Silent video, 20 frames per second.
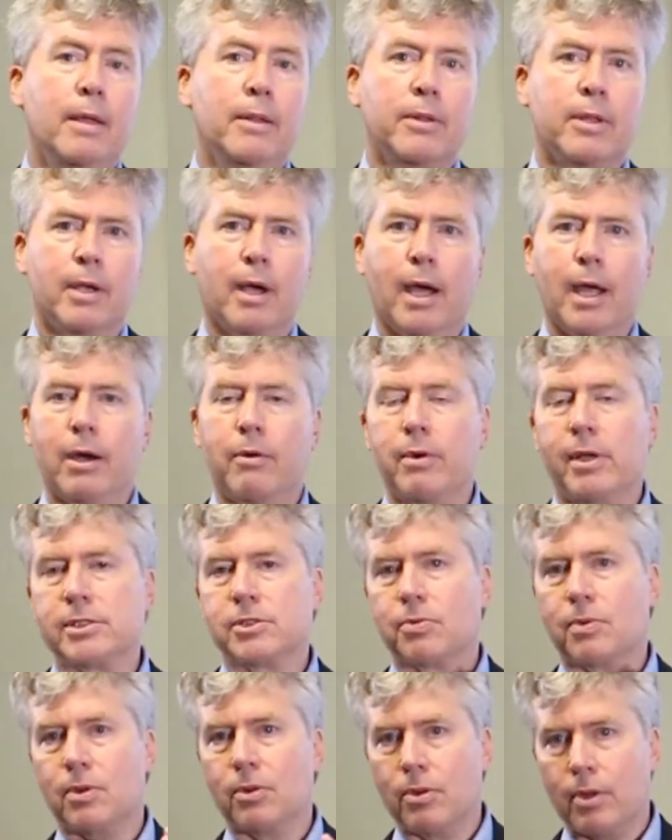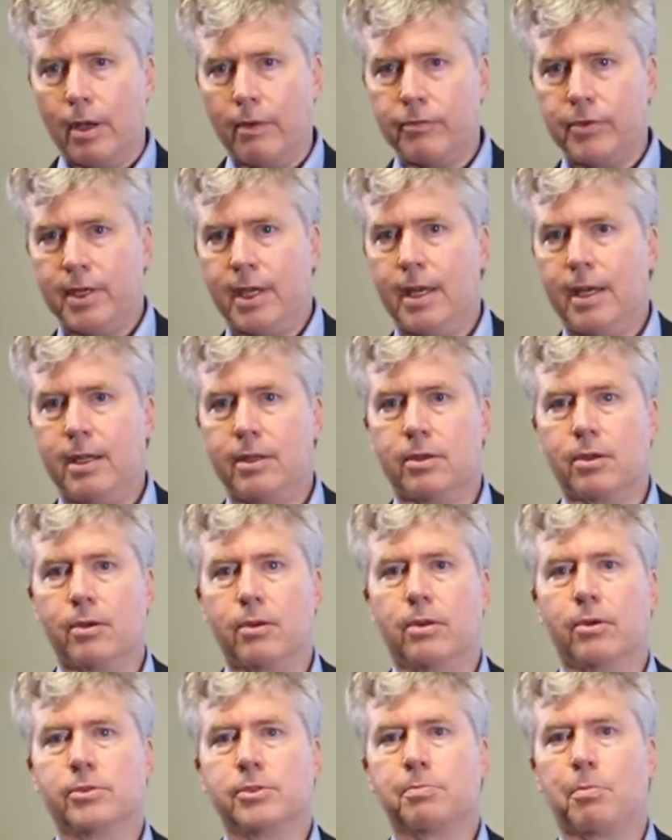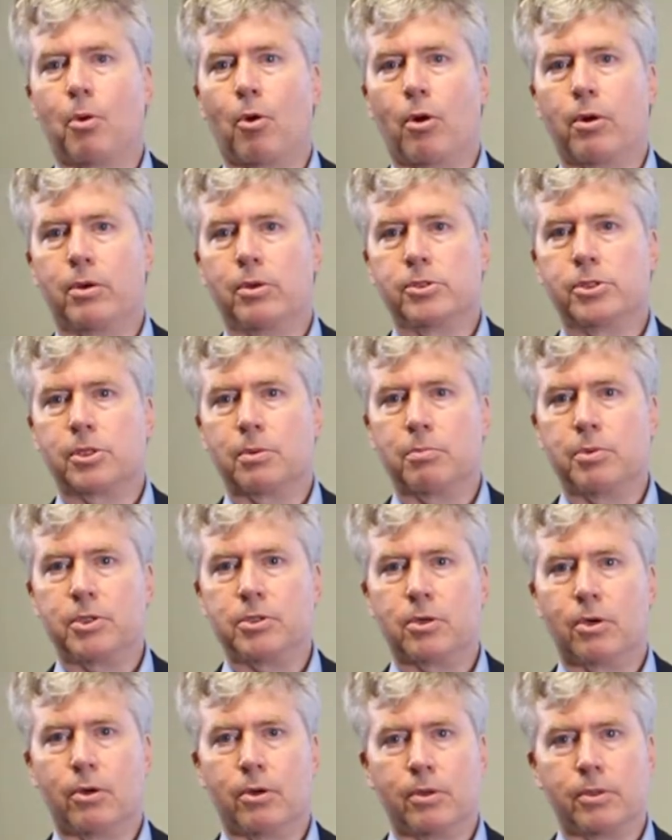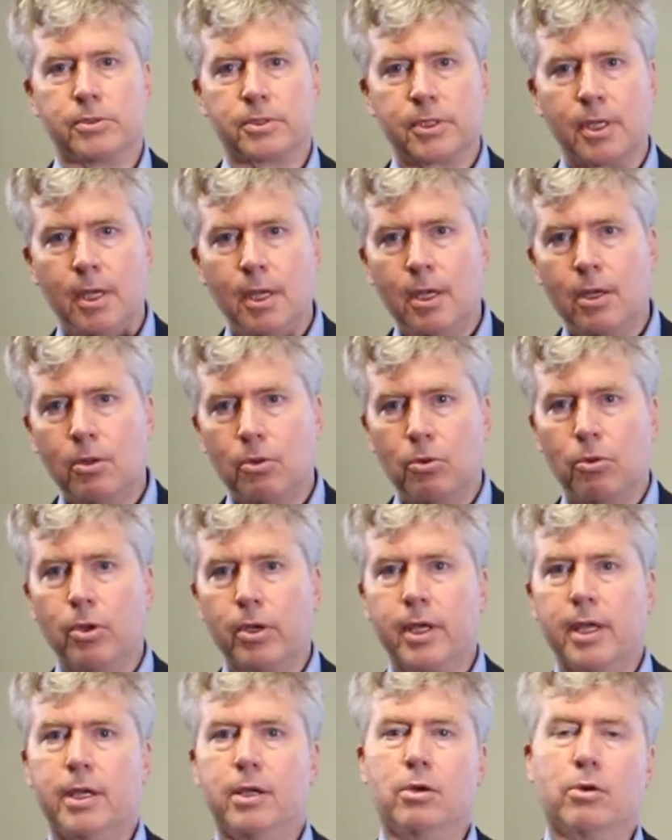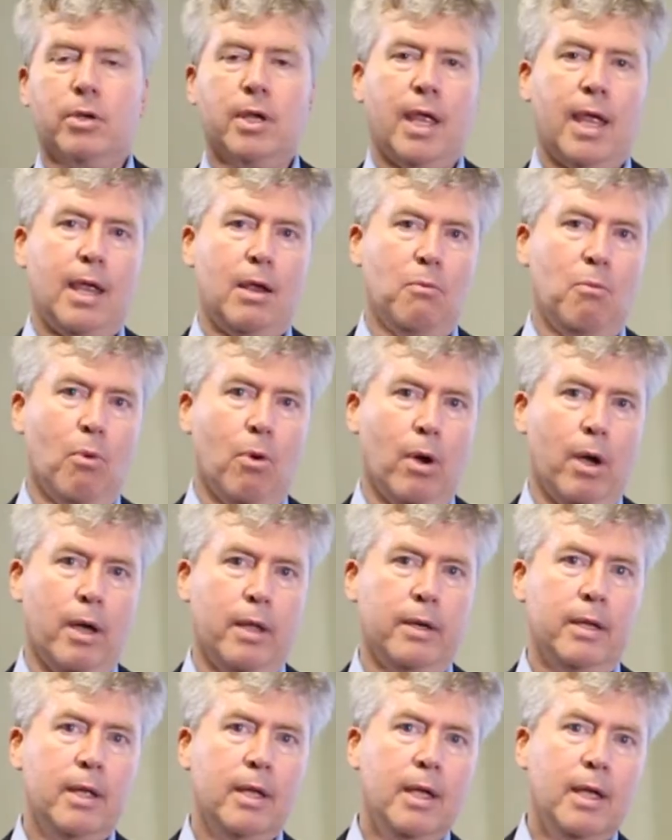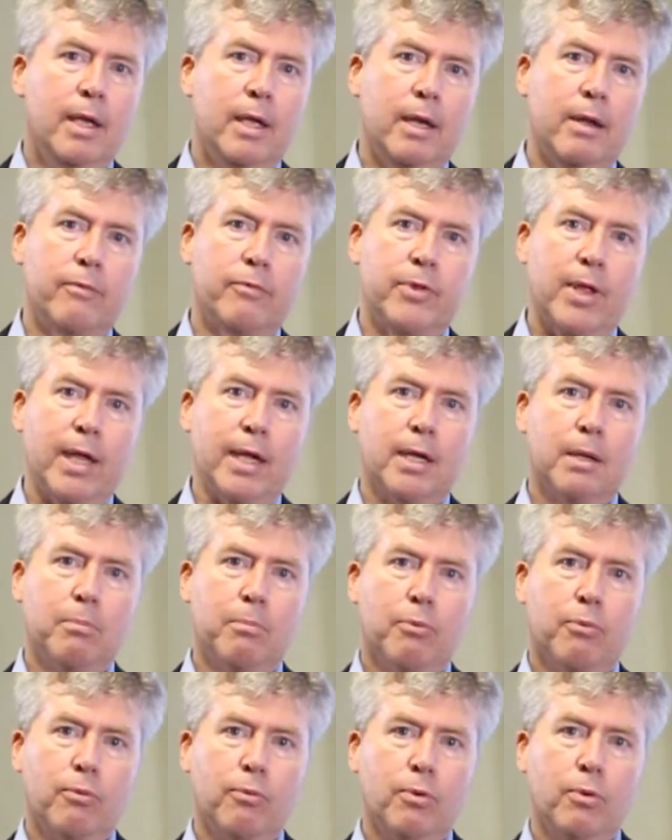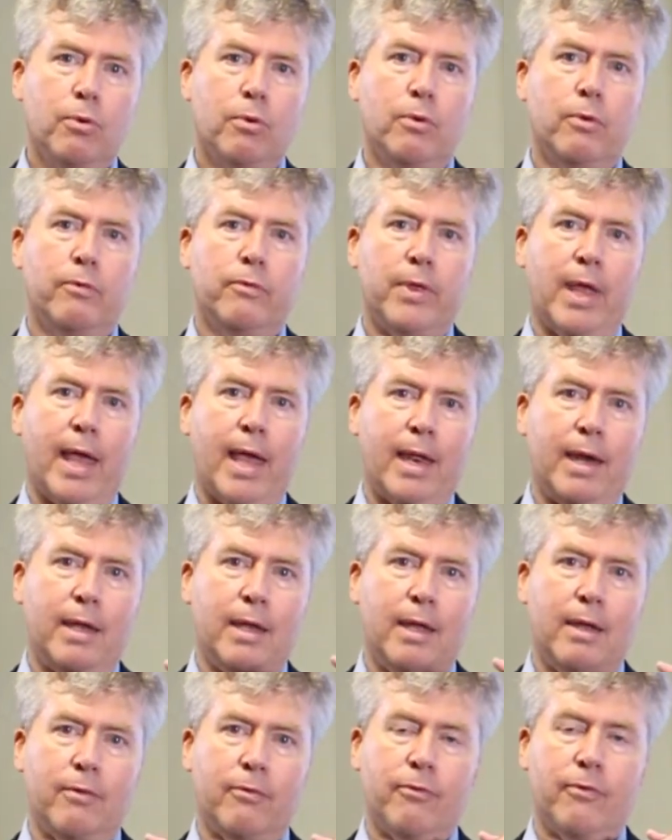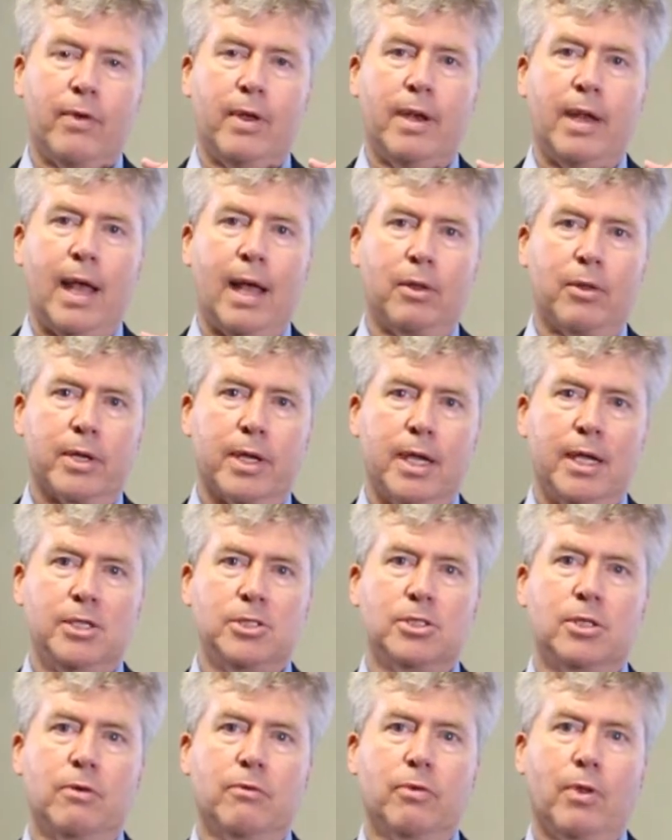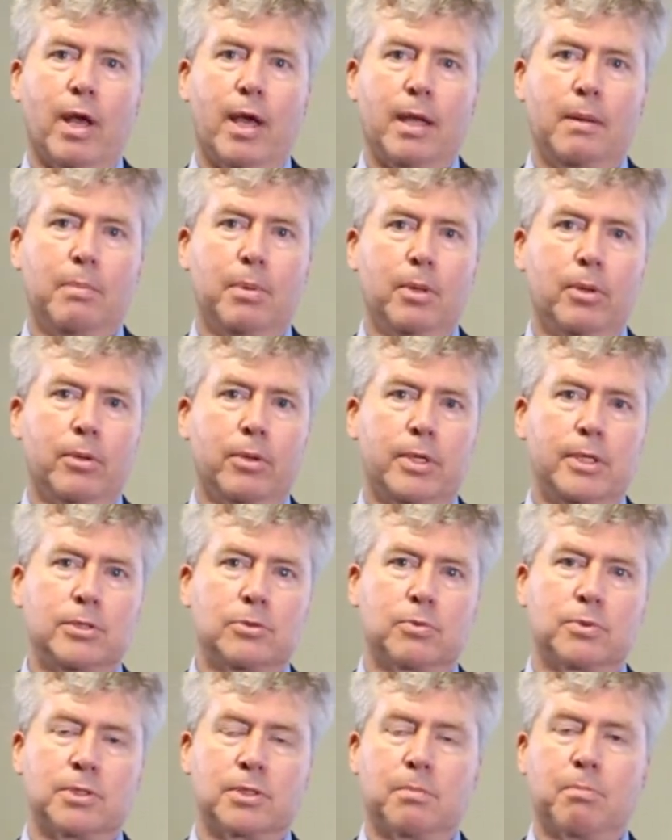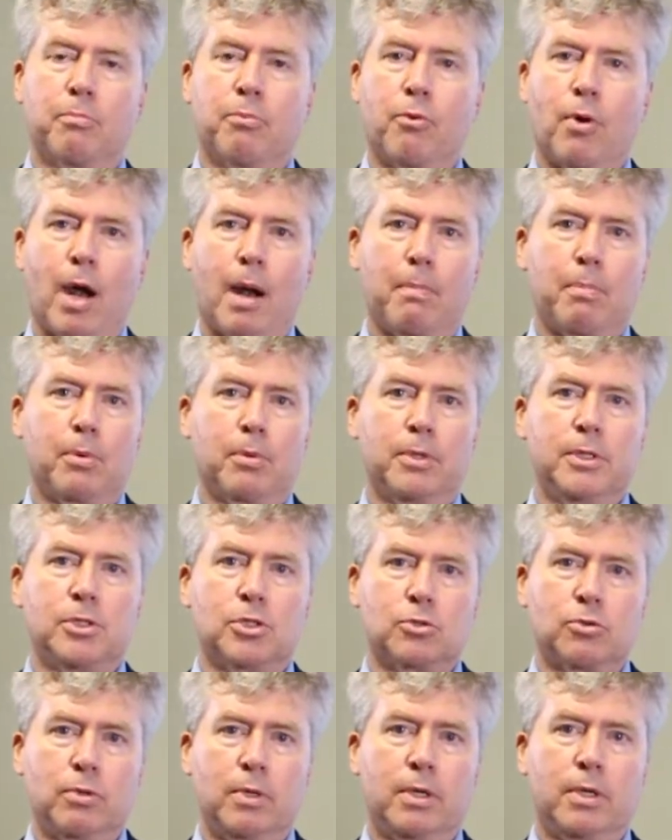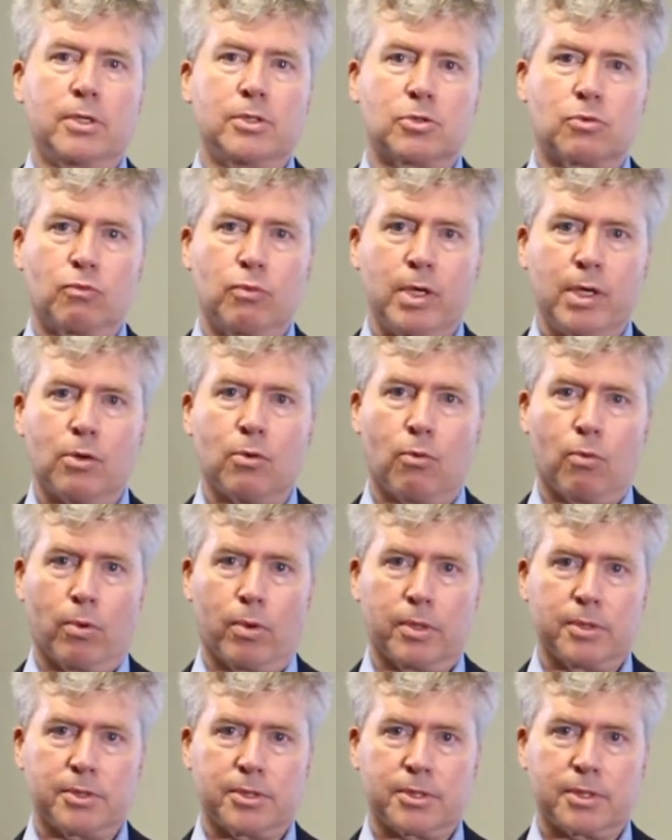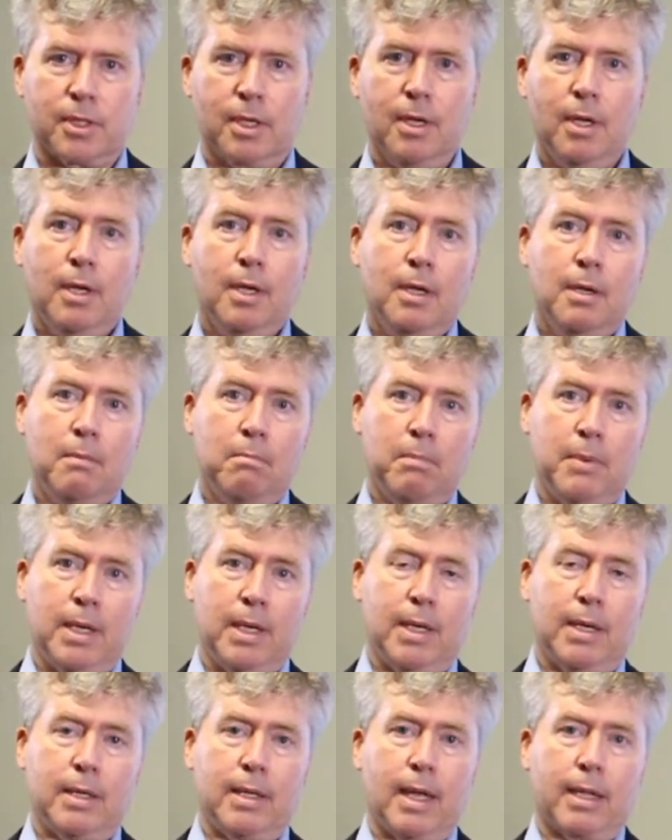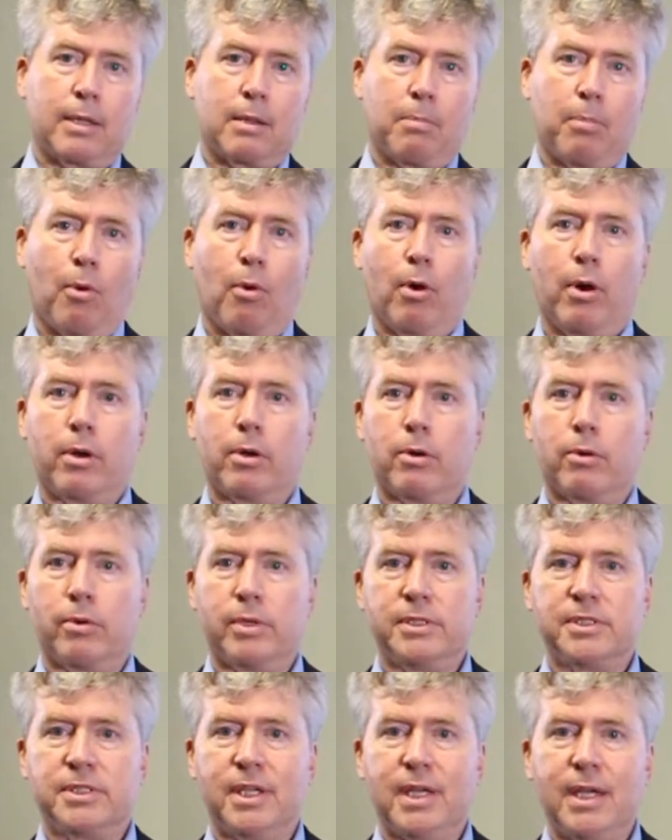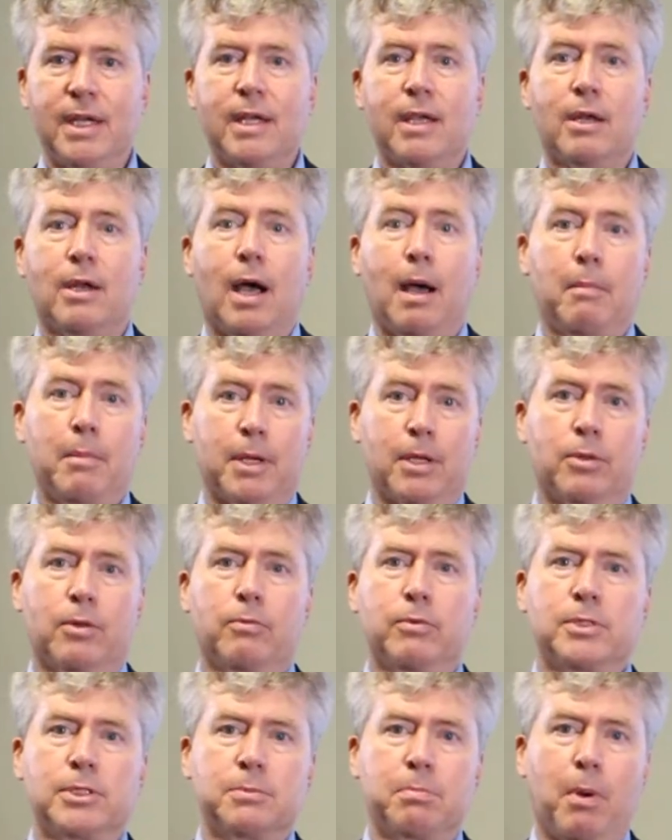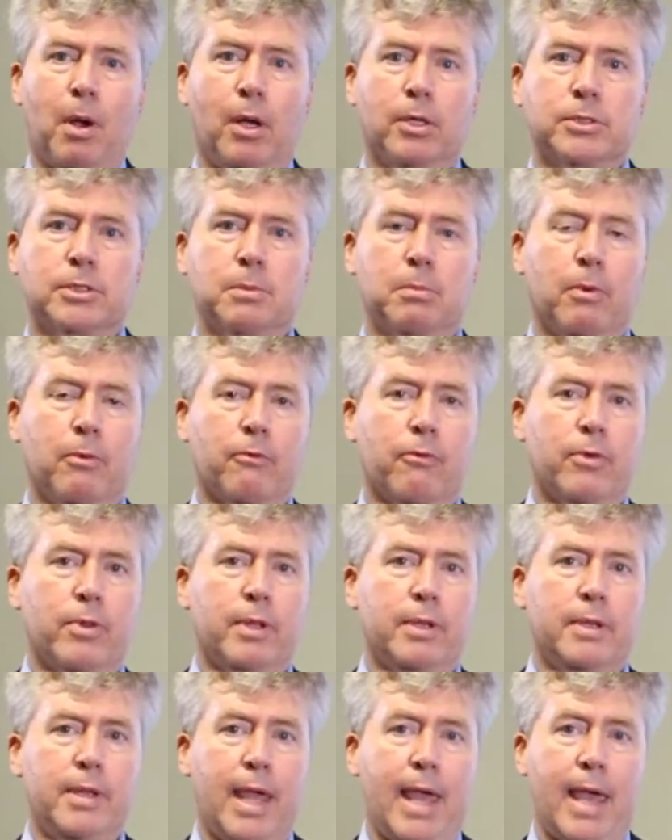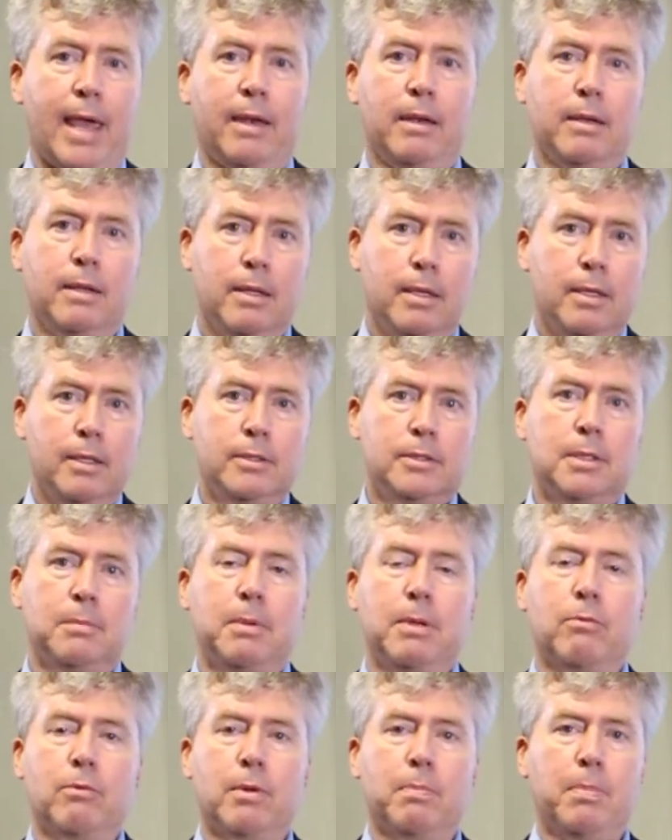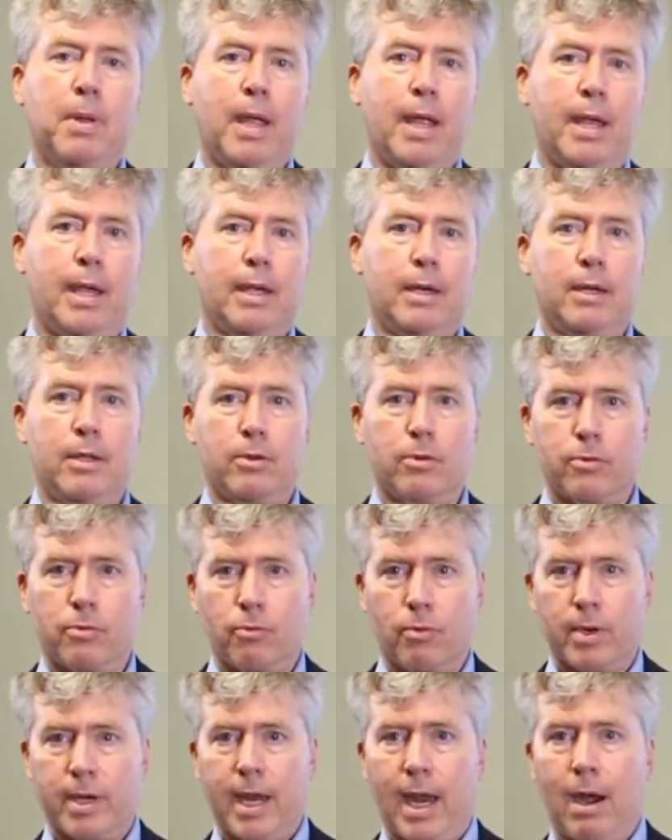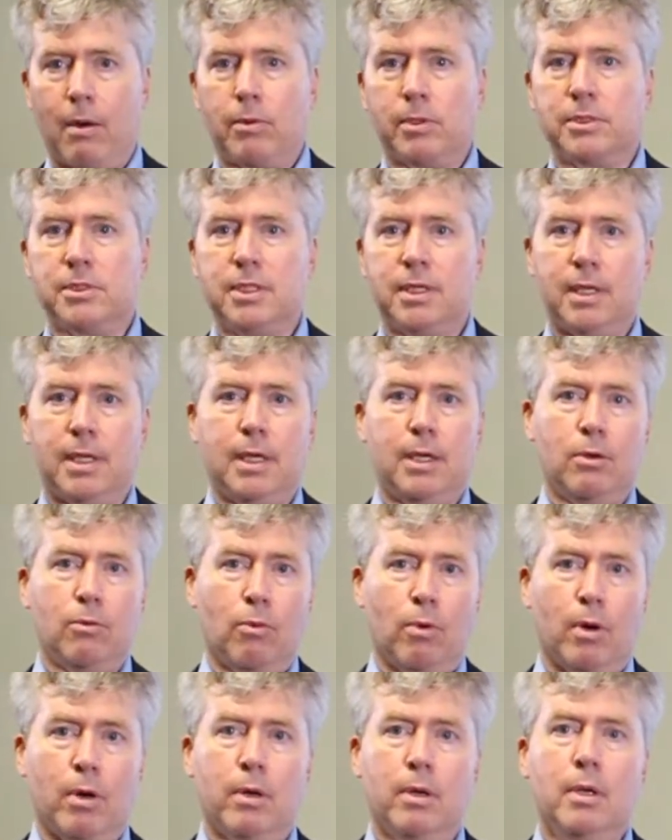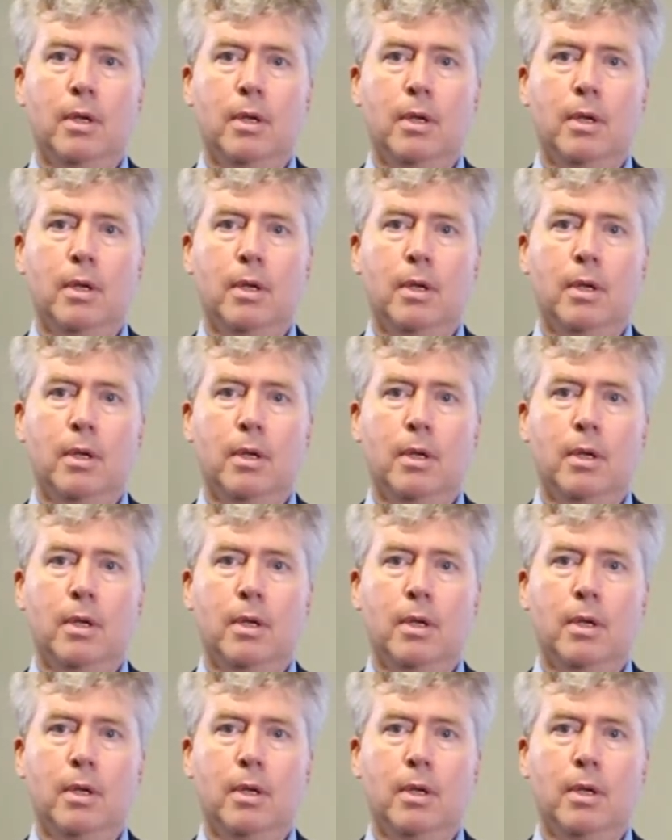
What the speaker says: The IRS would love to get into those partnership returns, look at your K-1, and if they can prove that if an allocation of liabilities was improperly treated as recourse, meaning that the partner is economically responsible for the debt to be repaid, either through a guarantee or